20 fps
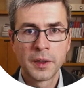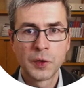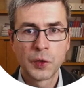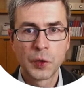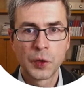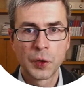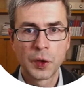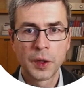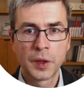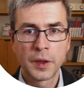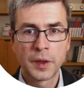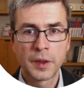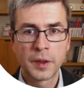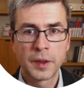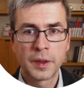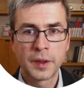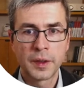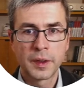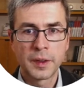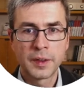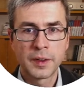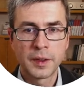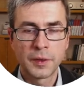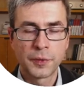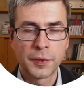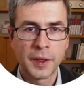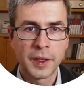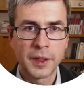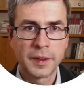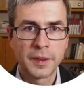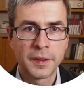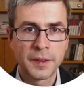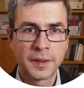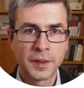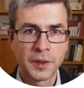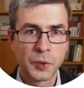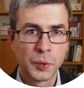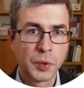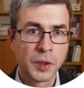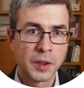to define the
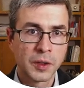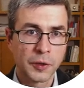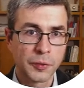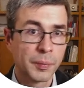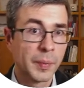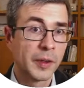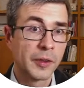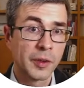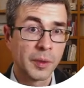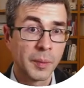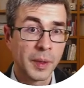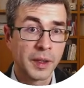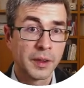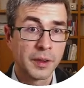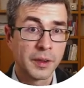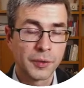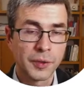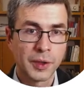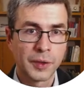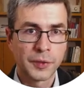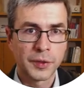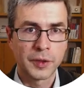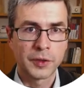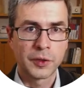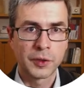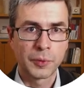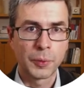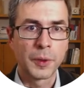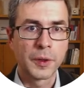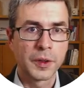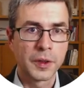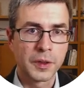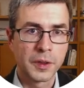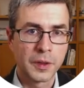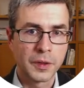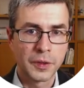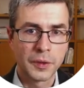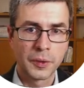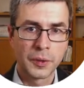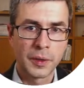unit of measurement if you have such a
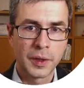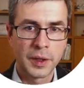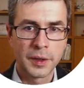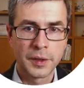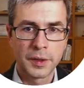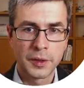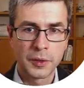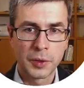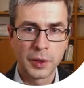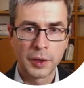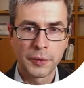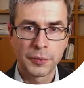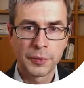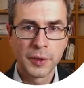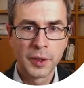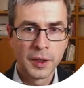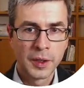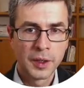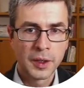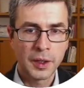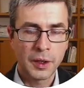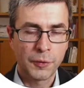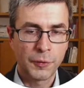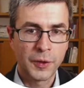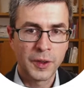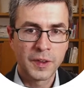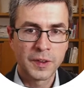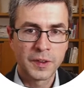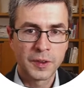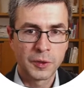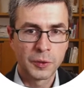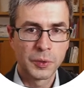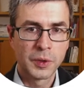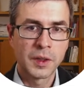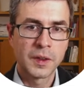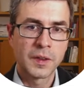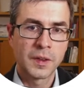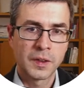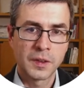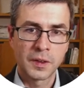quantity. So either you have a fixed
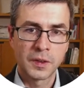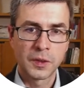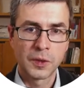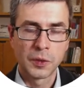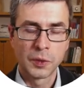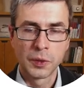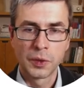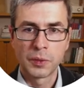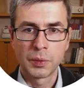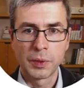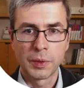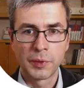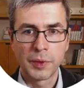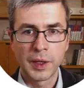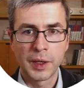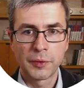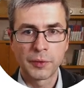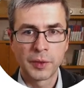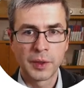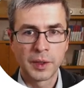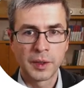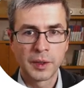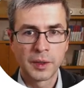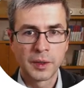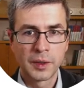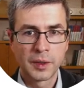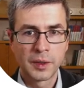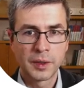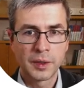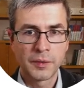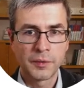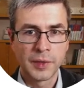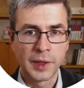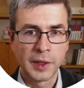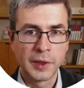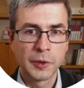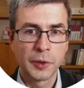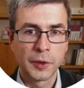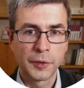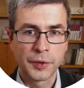unit that is used with every
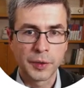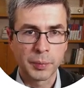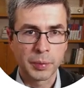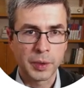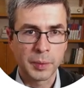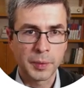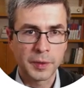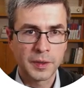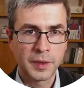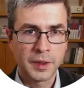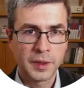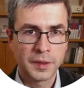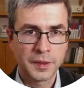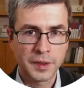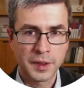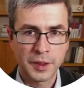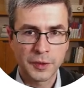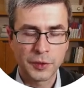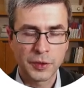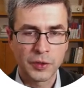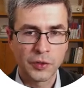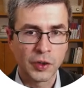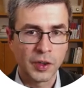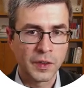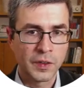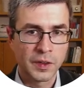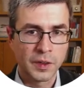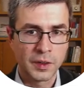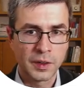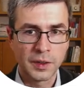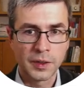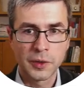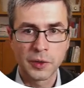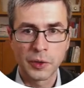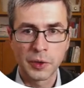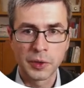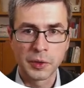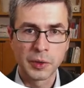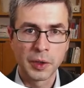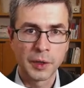value of the property, as I have suggested here,
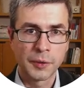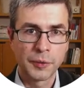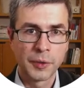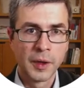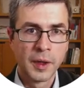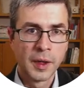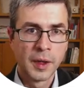or you have